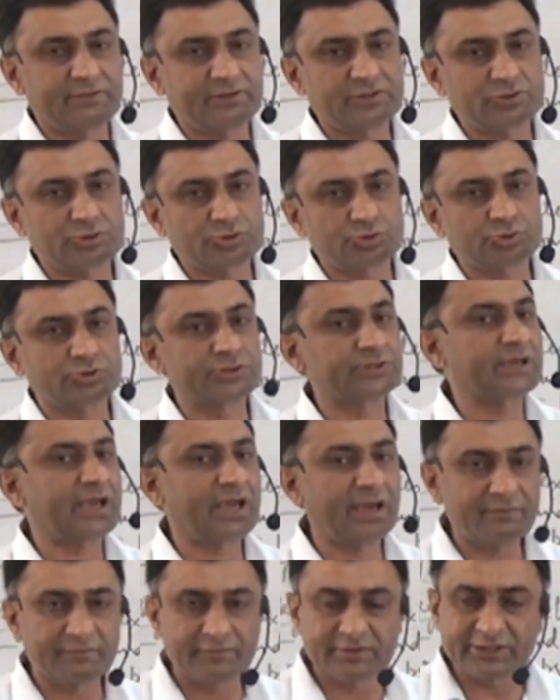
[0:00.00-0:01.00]
When you're using
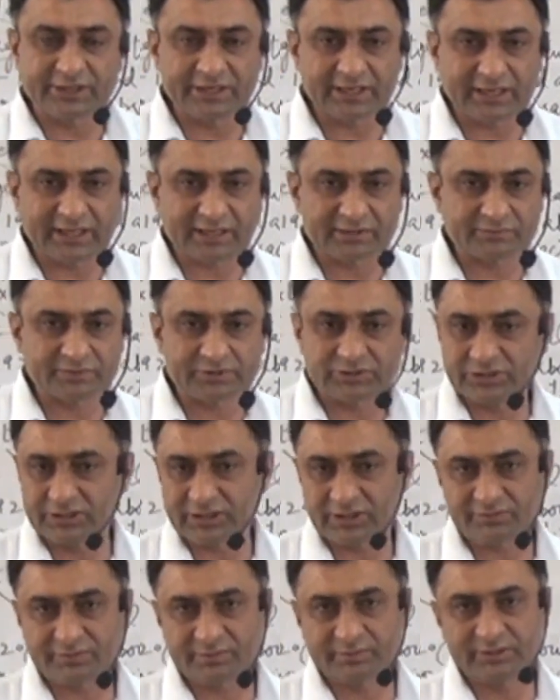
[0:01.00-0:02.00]
everyday language, there
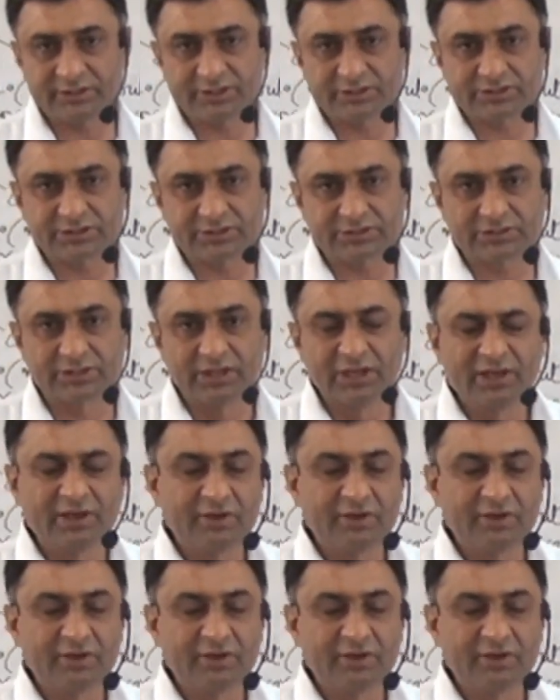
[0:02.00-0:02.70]
are familiar things.